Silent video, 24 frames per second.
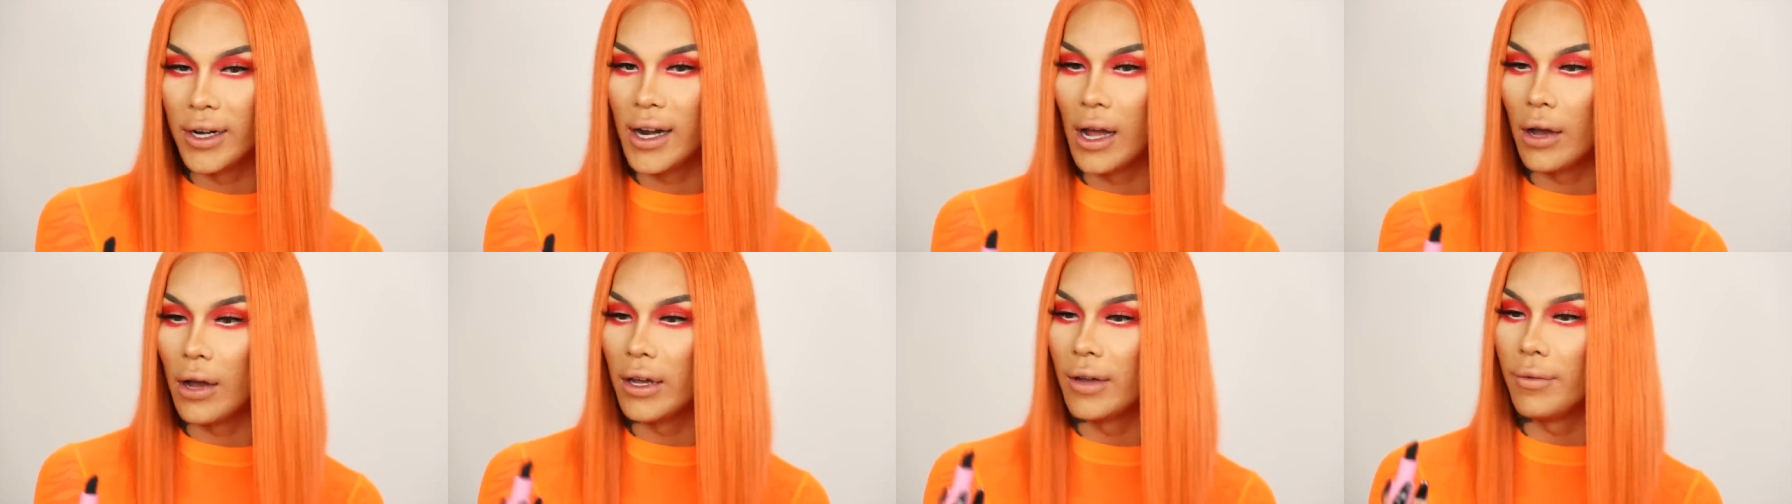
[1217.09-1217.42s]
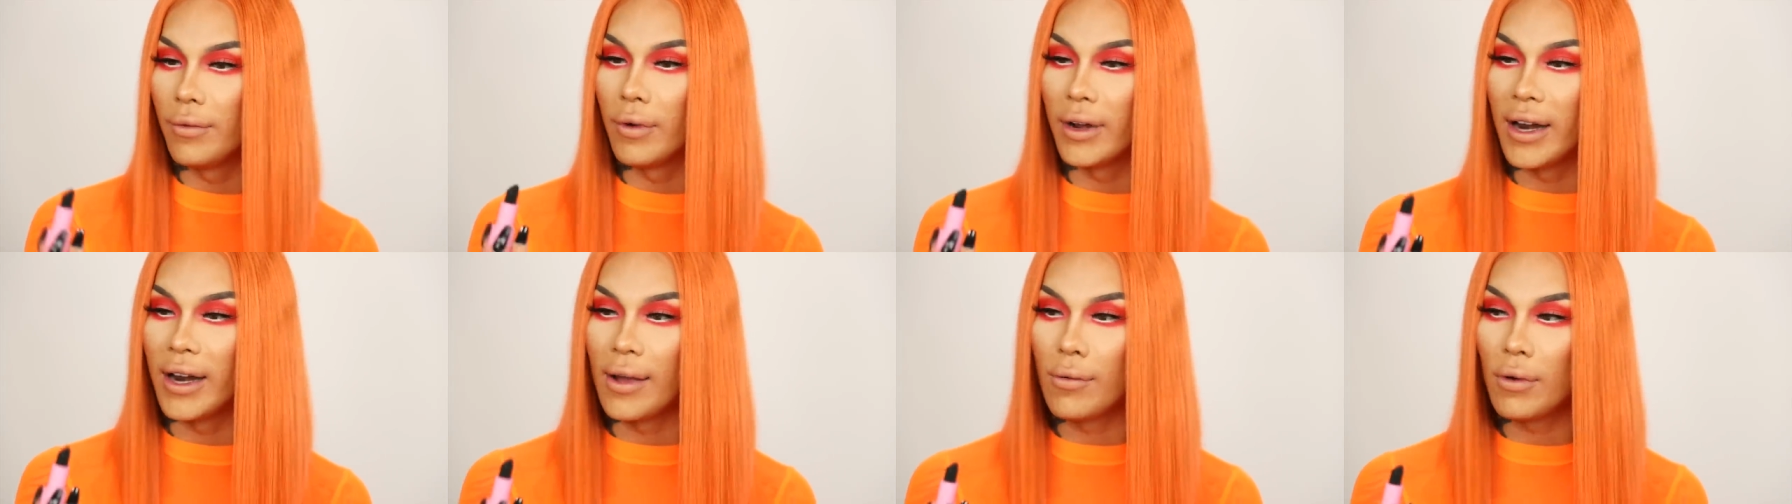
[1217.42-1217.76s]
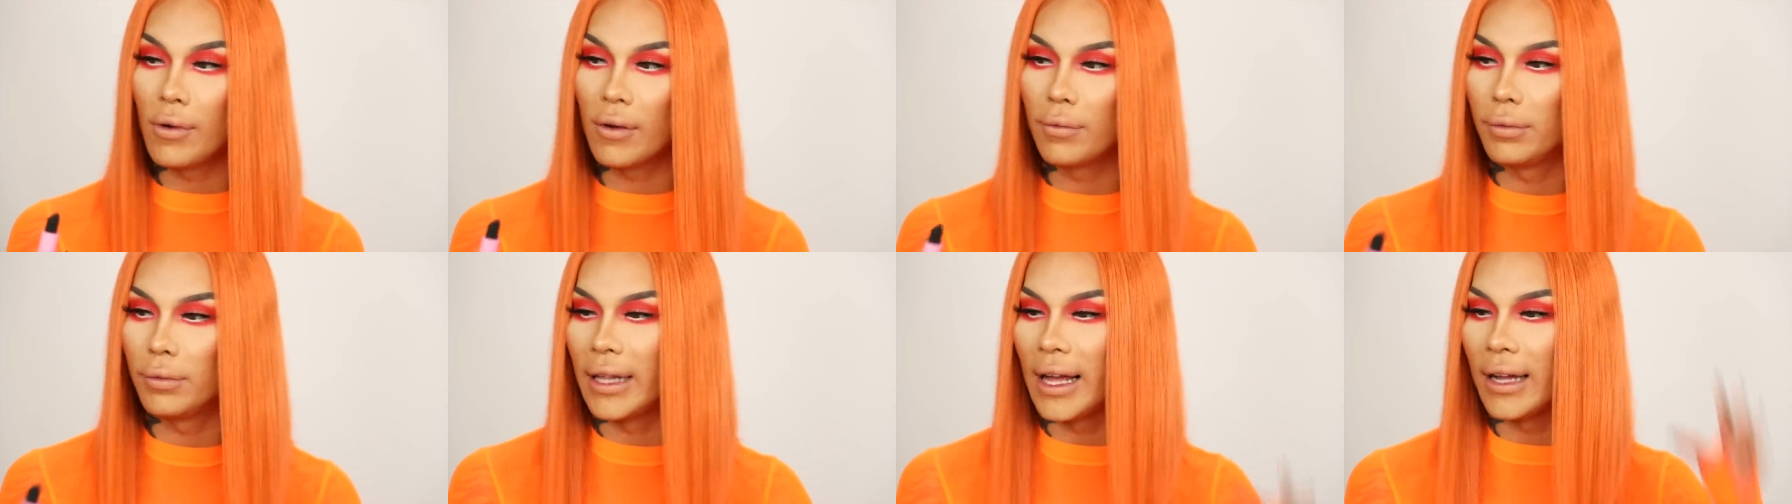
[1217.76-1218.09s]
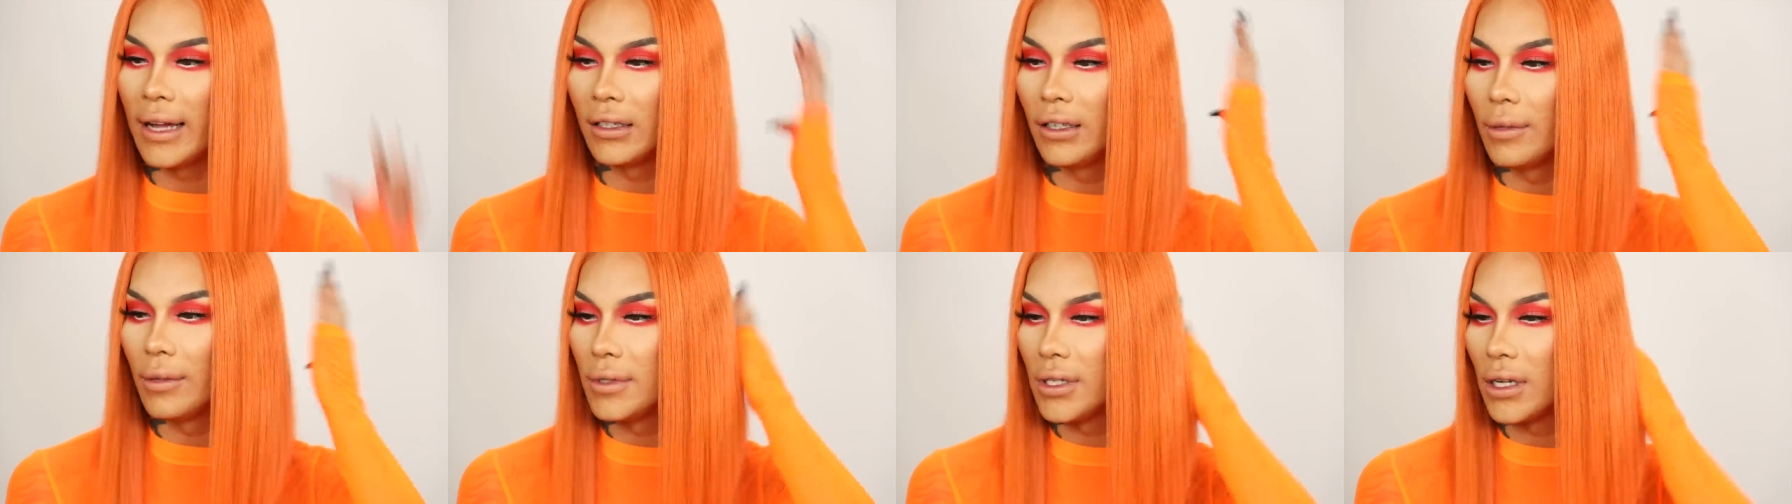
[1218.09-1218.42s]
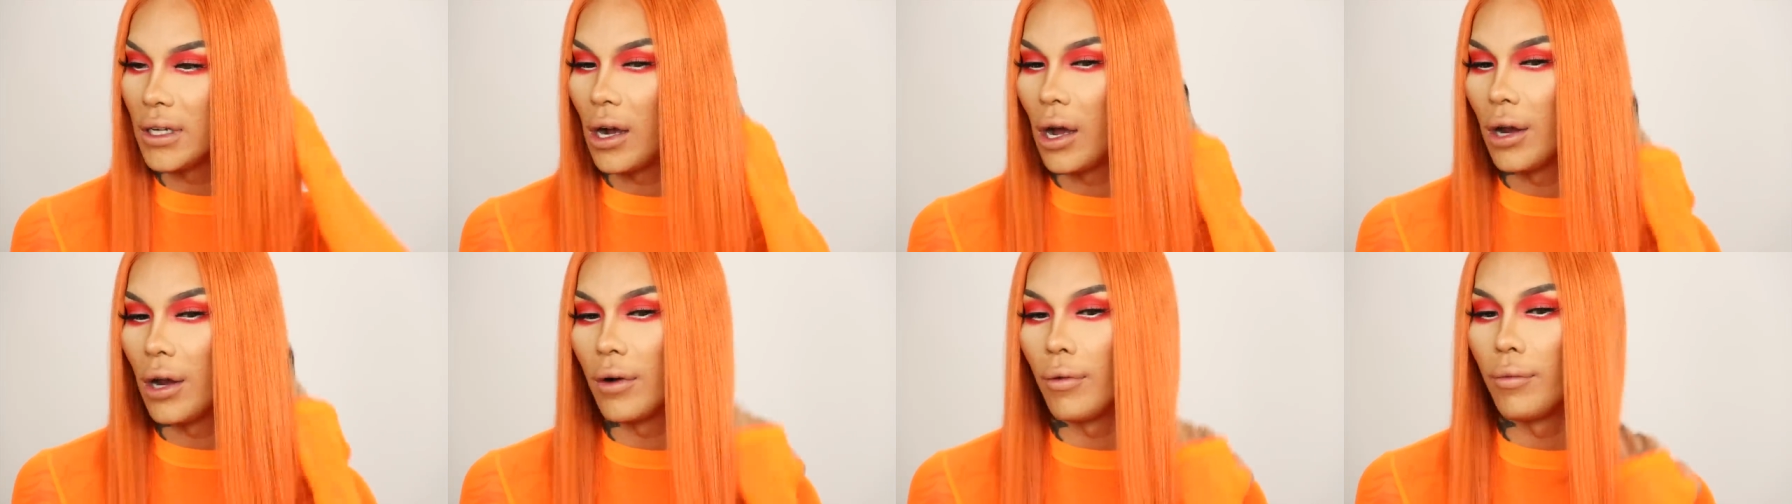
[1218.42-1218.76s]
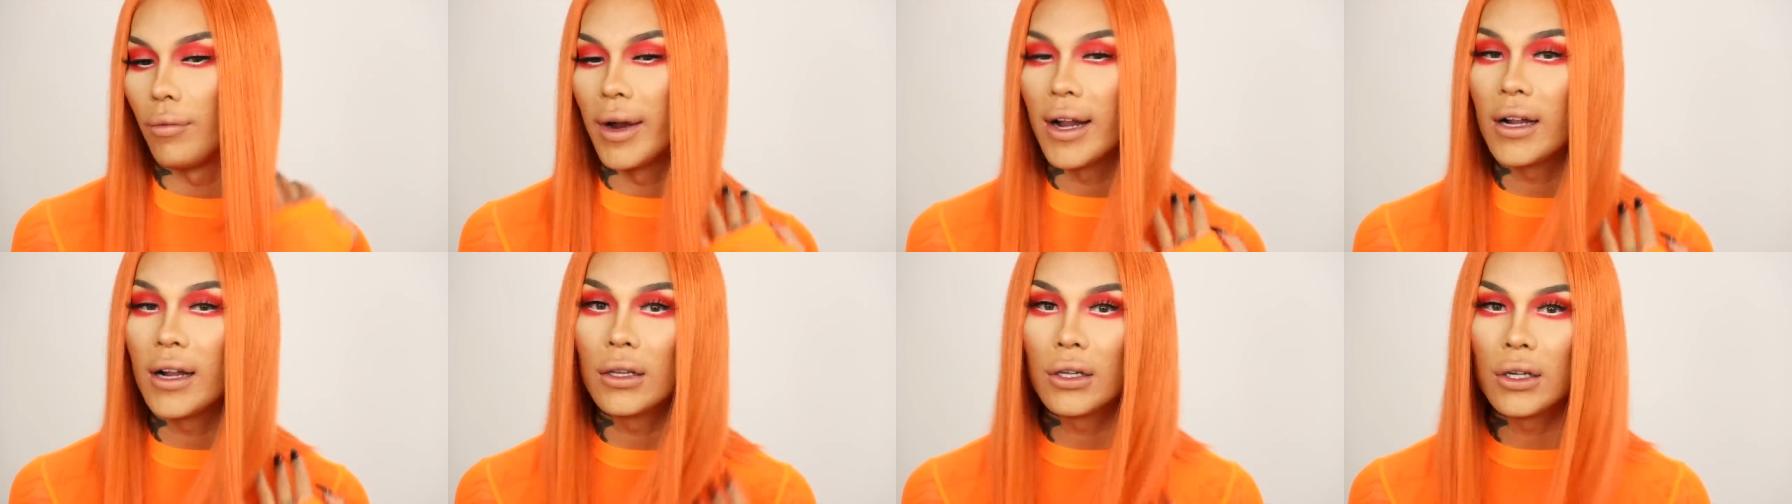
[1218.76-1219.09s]
Now, would I wear black lipstick on a
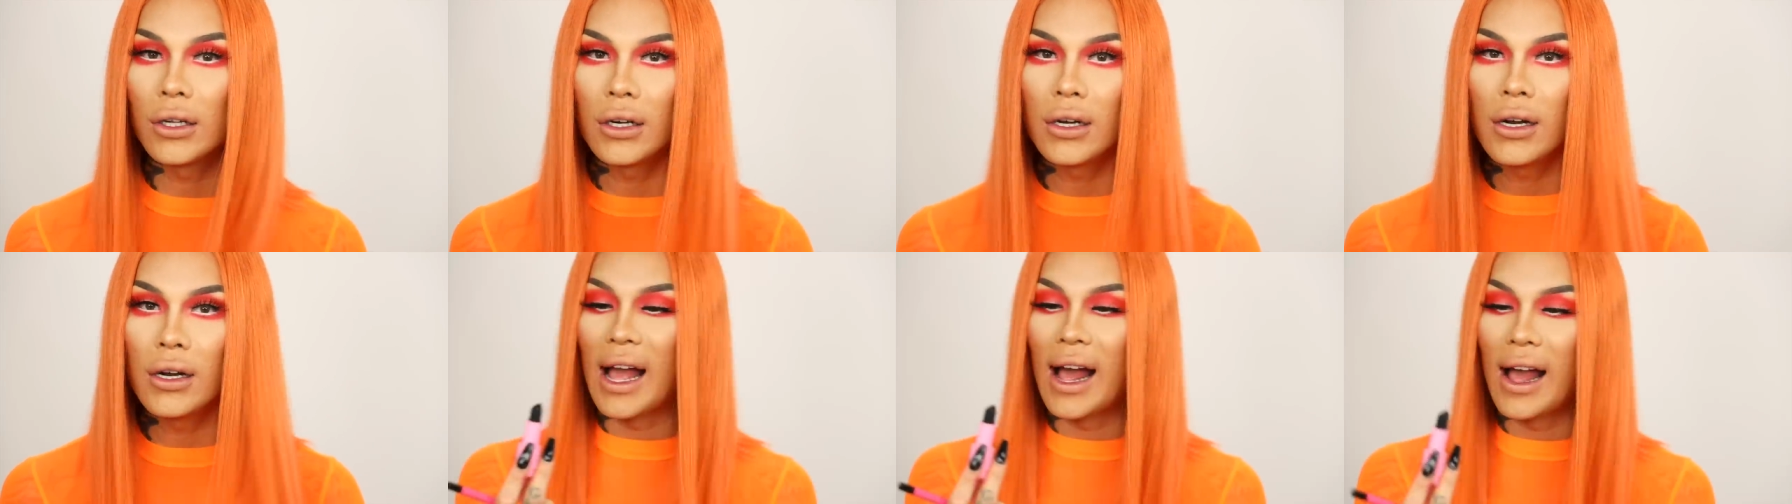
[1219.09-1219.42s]
regular?